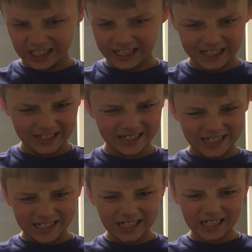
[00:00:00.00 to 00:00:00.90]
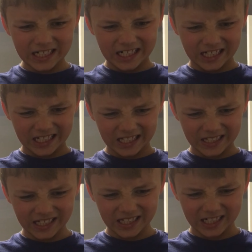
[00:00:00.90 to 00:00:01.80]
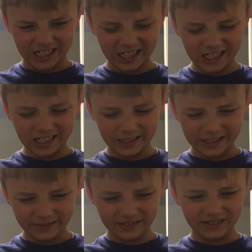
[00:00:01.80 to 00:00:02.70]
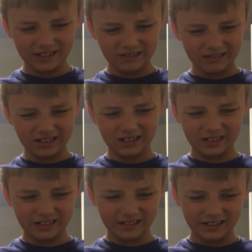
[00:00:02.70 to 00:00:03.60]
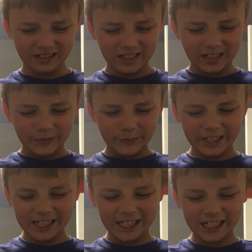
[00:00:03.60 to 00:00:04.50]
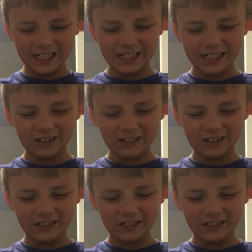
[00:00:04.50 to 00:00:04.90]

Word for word: Got you now. I want to smell like the other you in the world. Meanie.